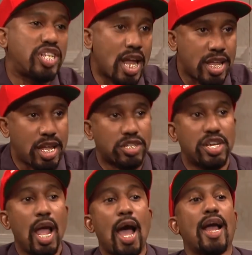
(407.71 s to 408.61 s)
genius.
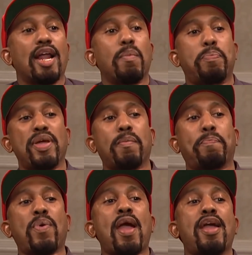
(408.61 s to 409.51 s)
I got a big
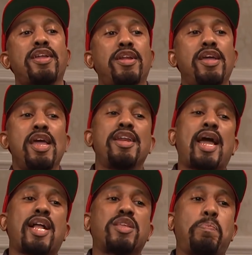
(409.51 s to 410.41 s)
brain, and I
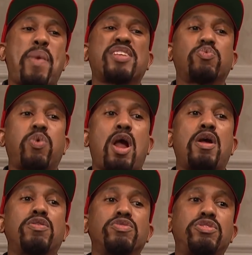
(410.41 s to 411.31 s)
got the best
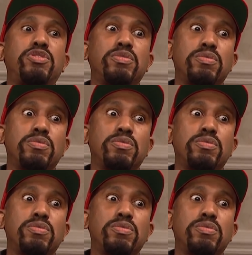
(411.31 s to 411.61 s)
words.